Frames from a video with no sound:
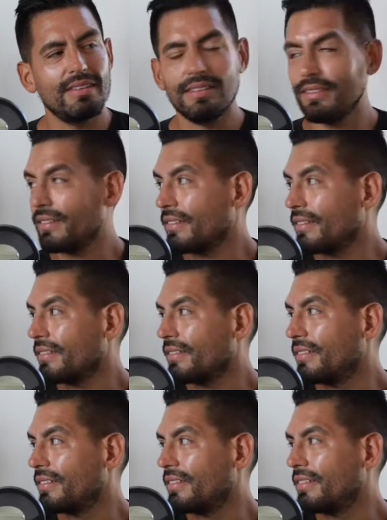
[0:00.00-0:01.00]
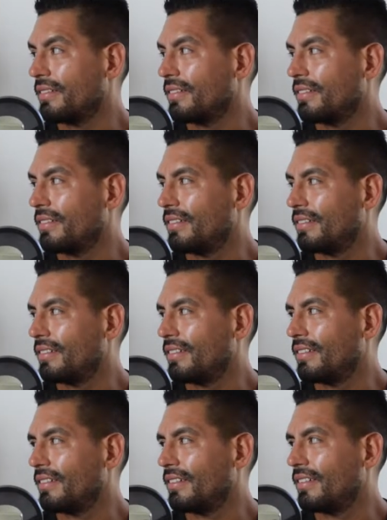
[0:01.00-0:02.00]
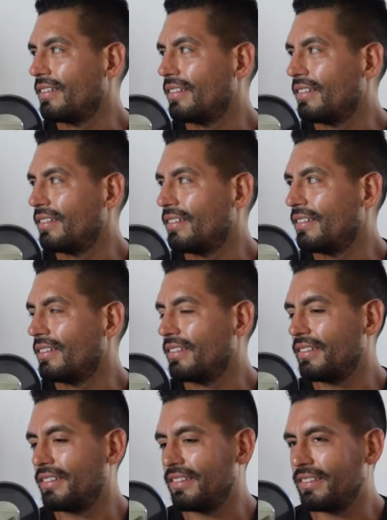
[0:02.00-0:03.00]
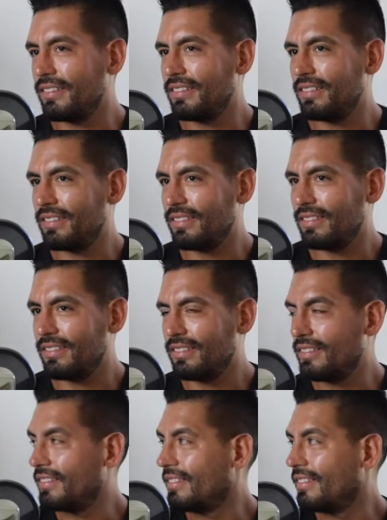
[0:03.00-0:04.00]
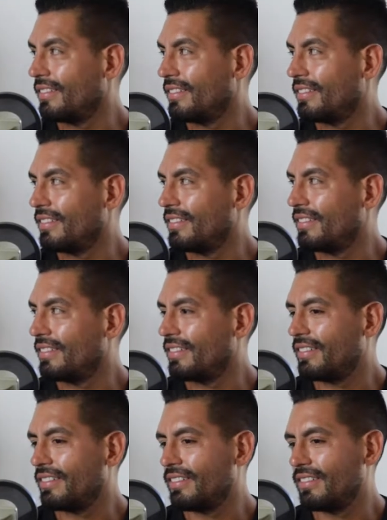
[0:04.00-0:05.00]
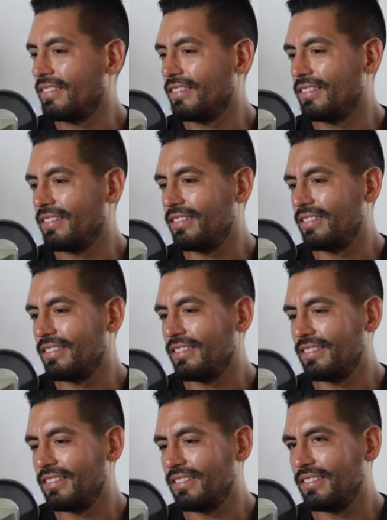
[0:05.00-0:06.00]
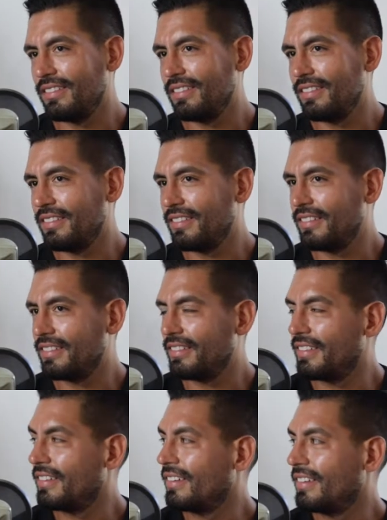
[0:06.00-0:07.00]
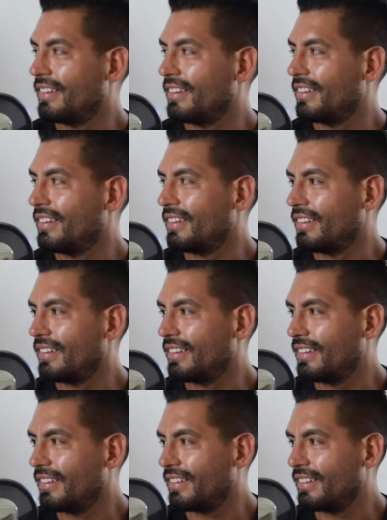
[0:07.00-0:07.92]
No words are spoken by the person on screen.